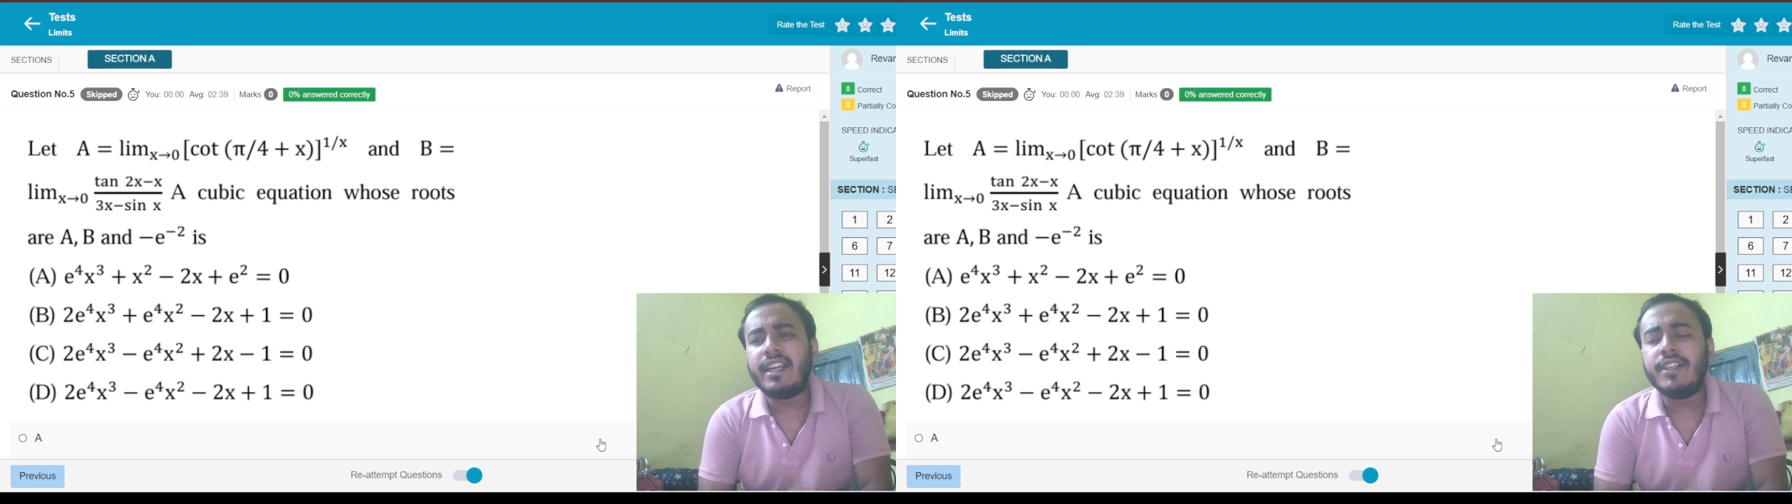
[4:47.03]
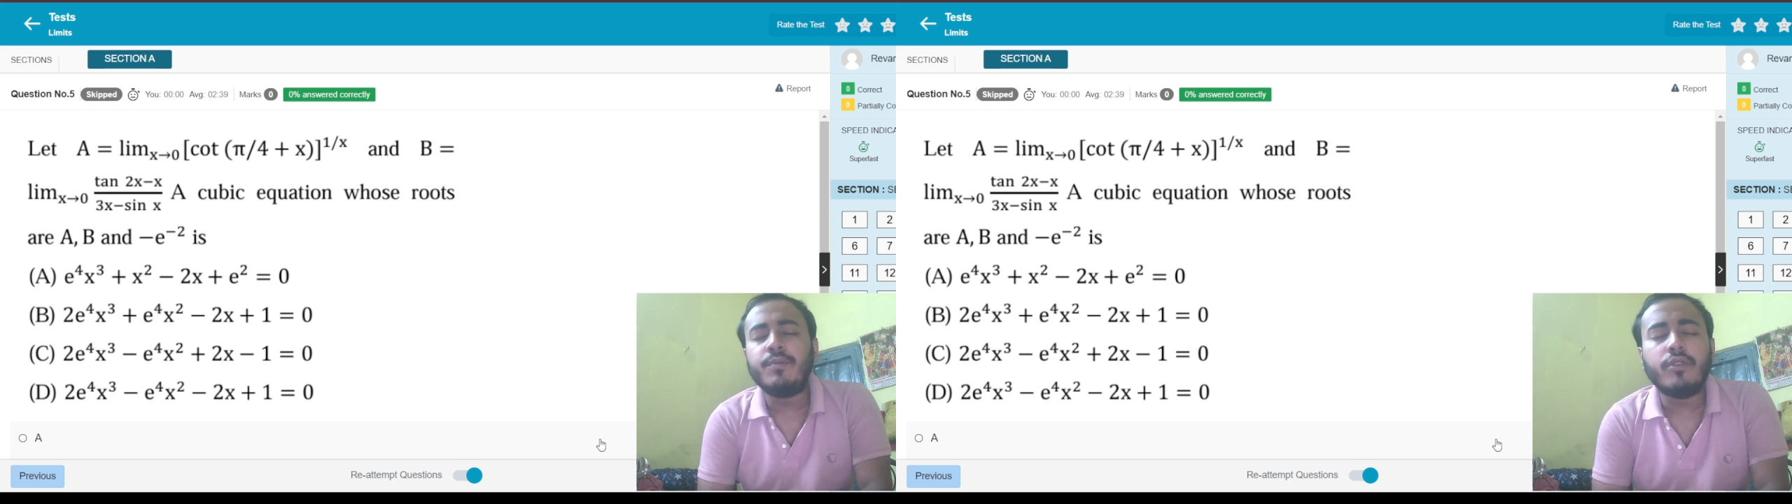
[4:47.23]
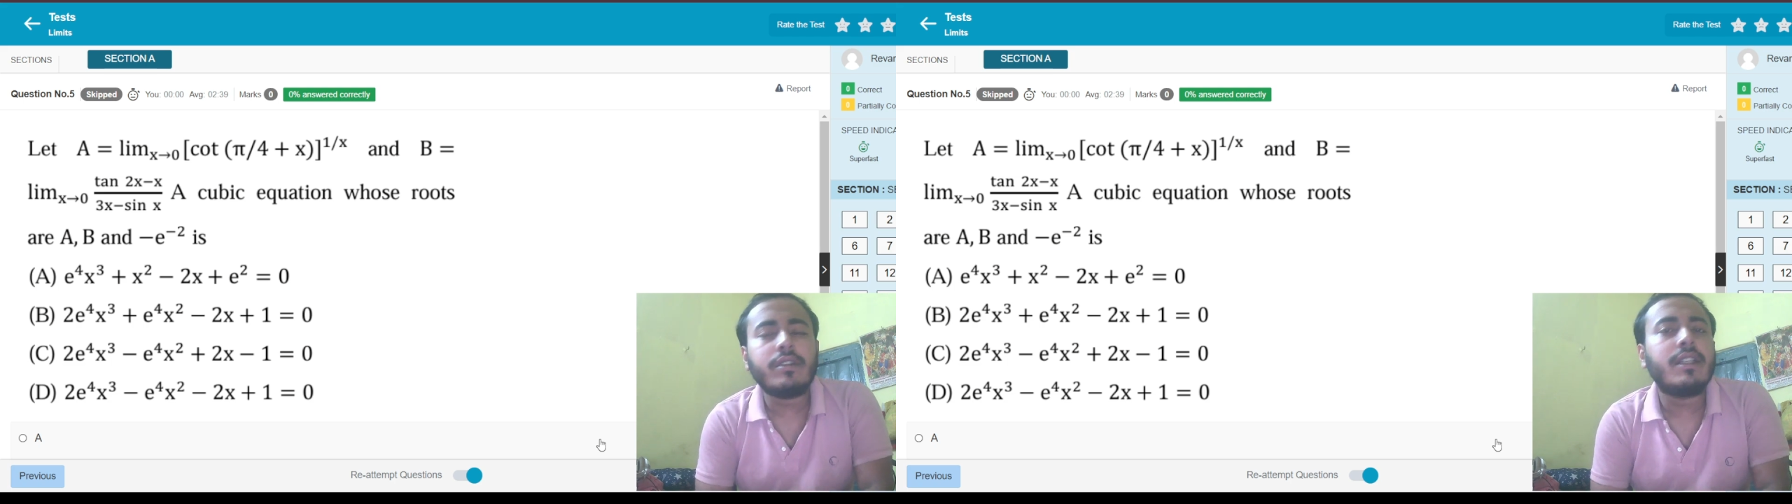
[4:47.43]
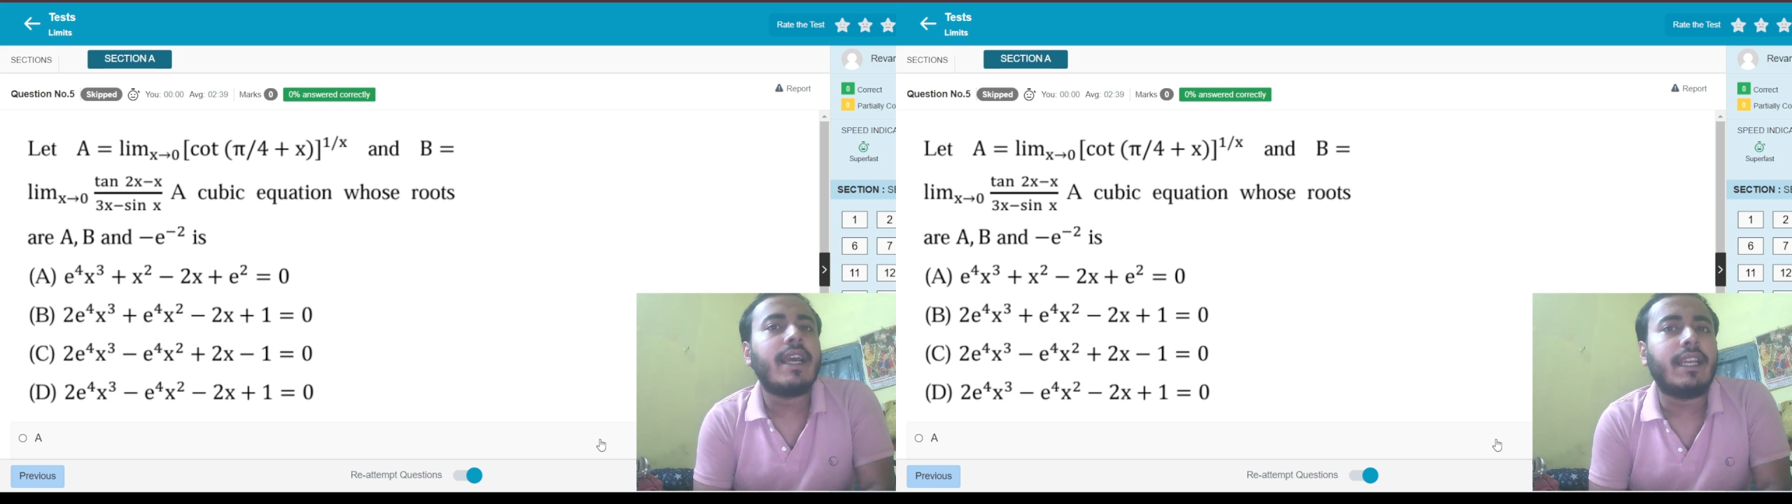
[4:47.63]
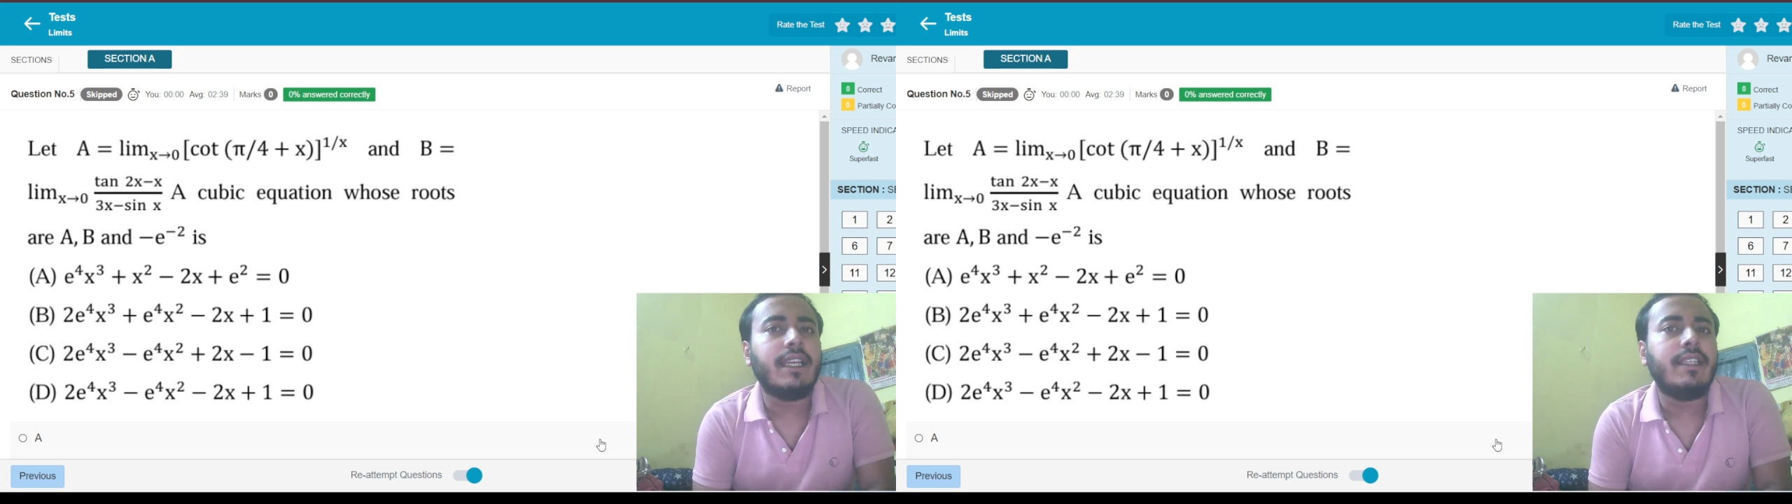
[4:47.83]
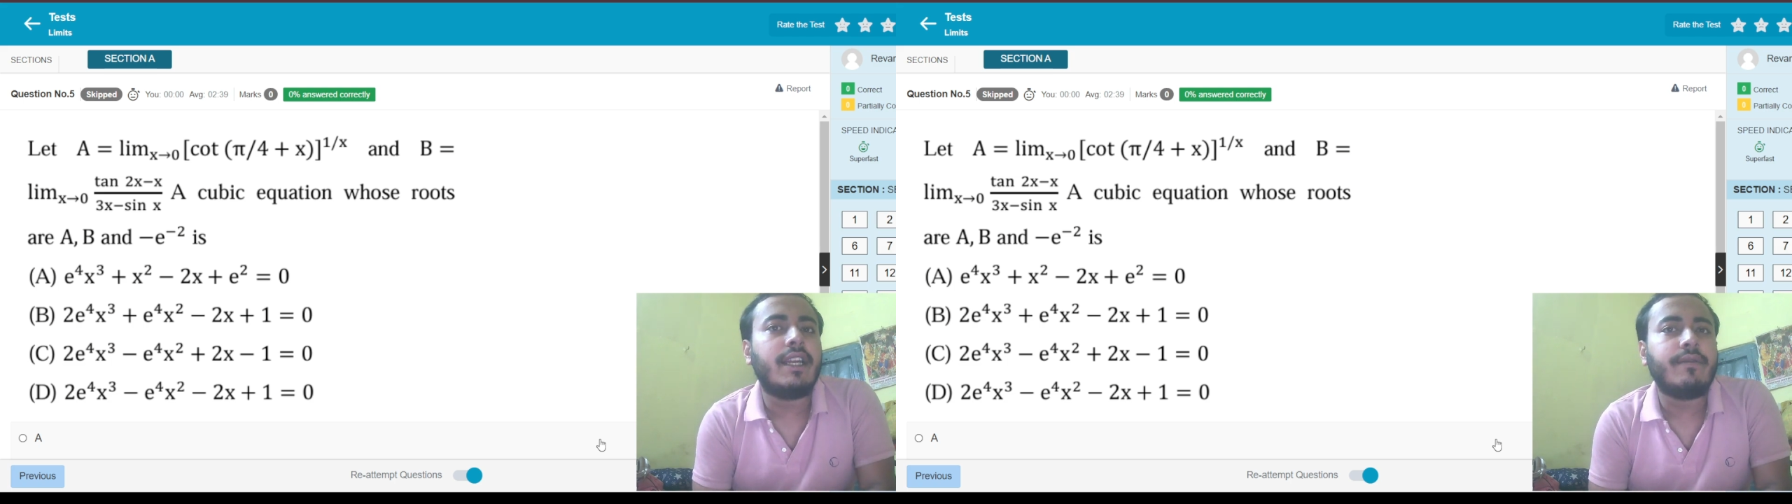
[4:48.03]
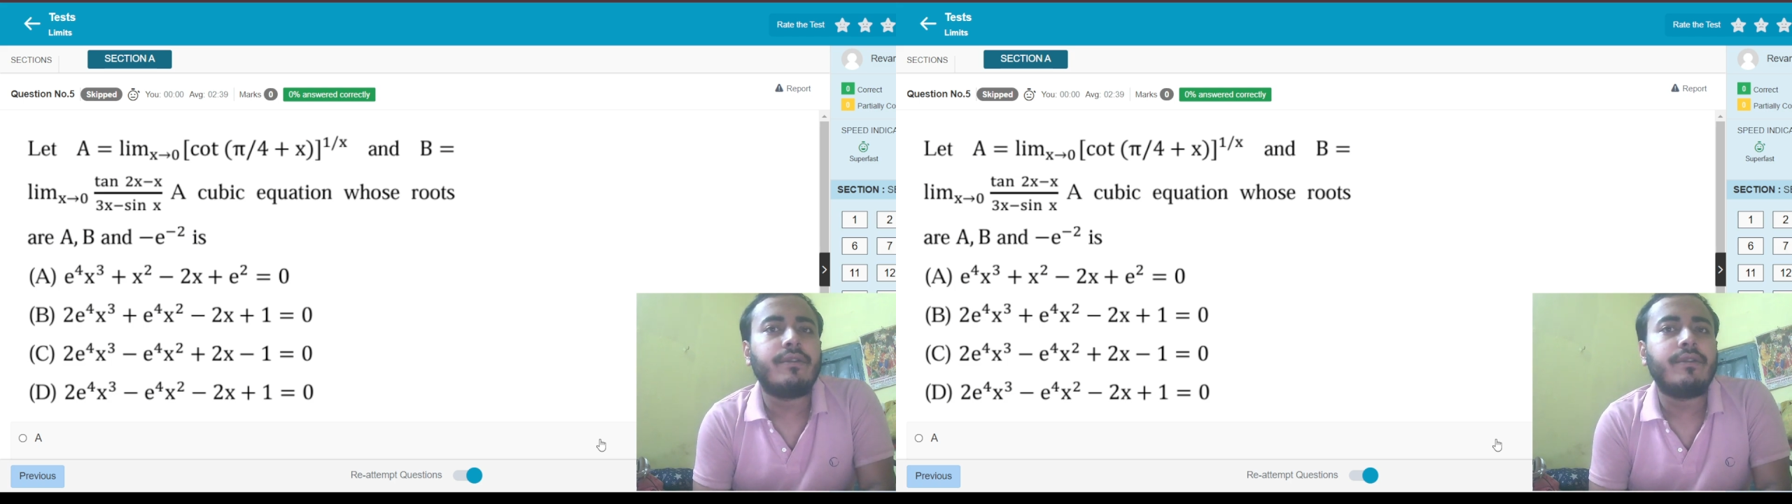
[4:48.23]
it is most likely that